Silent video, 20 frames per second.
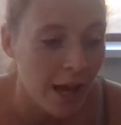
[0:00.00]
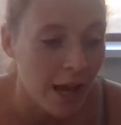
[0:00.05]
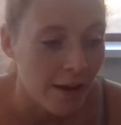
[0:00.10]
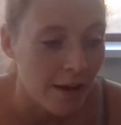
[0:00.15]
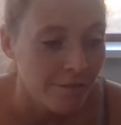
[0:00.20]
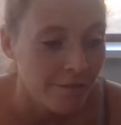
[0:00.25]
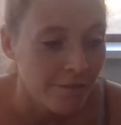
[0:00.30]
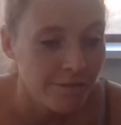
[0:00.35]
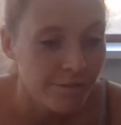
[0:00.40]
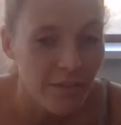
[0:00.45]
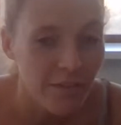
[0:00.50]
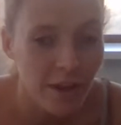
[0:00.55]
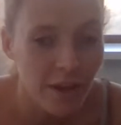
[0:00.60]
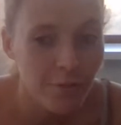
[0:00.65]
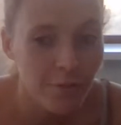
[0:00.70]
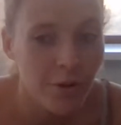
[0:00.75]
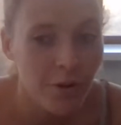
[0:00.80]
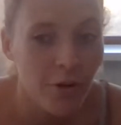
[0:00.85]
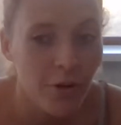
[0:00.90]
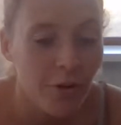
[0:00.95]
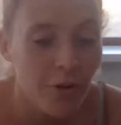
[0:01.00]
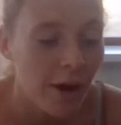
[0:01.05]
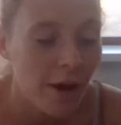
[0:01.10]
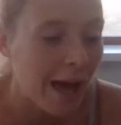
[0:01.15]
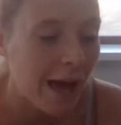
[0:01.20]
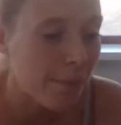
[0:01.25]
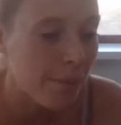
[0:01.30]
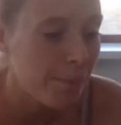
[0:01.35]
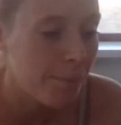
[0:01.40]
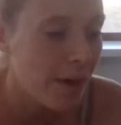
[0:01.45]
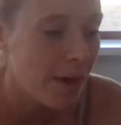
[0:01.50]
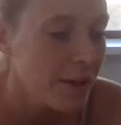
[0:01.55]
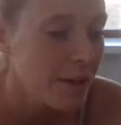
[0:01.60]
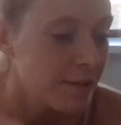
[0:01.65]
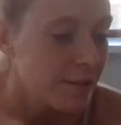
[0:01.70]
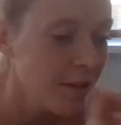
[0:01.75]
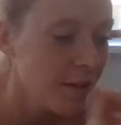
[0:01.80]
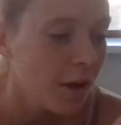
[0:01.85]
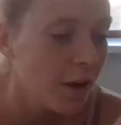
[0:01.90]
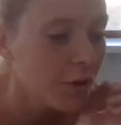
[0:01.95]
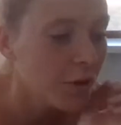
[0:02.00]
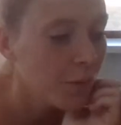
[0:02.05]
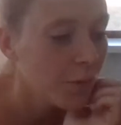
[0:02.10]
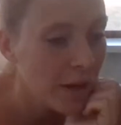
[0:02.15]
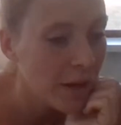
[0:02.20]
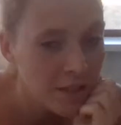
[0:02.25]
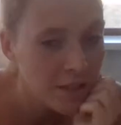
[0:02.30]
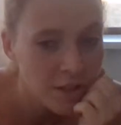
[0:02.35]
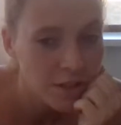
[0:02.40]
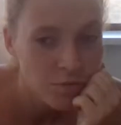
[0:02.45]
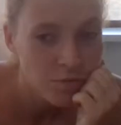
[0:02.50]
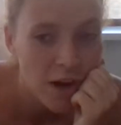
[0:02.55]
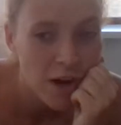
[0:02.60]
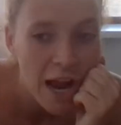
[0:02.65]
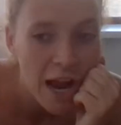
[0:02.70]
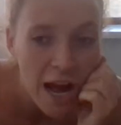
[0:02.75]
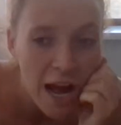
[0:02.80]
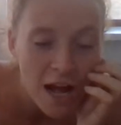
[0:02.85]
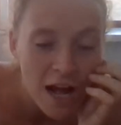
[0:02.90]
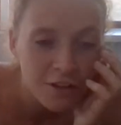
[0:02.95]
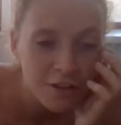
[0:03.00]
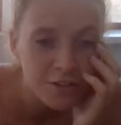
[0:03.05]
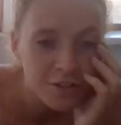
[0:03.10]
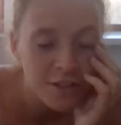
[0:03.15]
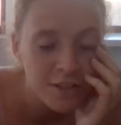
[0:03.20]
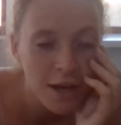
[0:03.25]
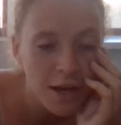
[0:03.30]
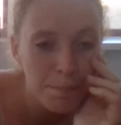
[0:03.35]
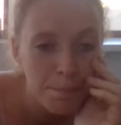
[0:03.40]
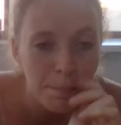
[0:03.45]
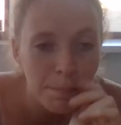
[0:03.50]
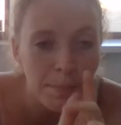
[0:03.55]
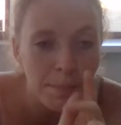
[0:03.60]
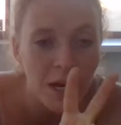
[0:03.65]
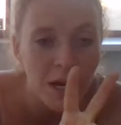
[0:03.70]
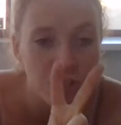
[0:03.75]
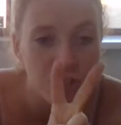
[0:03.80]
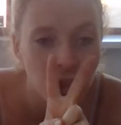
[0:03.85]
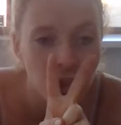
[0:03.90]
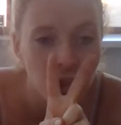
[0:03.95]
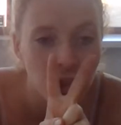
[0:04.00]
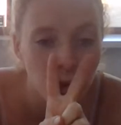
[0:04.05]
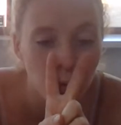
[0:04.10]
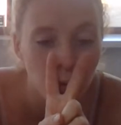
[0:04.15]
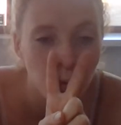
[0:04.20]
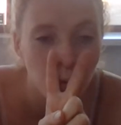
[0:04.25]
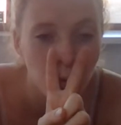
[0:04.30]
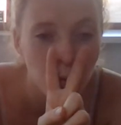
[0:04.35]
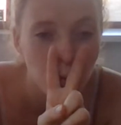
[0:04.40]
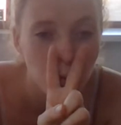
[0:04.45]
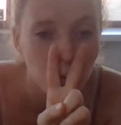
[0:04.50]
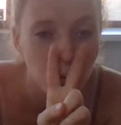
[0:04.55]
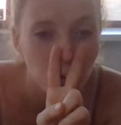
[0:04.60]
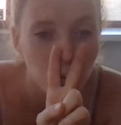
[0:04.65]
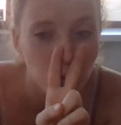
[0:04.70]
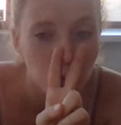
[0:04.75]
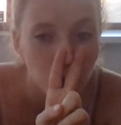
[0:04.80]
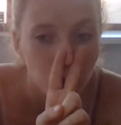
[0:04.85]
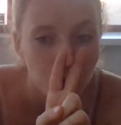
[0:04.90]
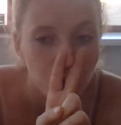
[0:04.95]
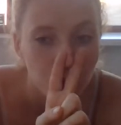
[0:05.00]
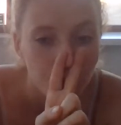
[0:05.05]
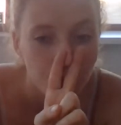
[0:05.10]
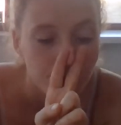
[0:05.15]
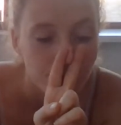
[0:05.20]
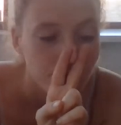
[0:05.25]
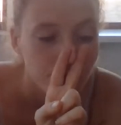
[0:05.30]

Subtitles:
Okay, think we're all happy. So, round number 2.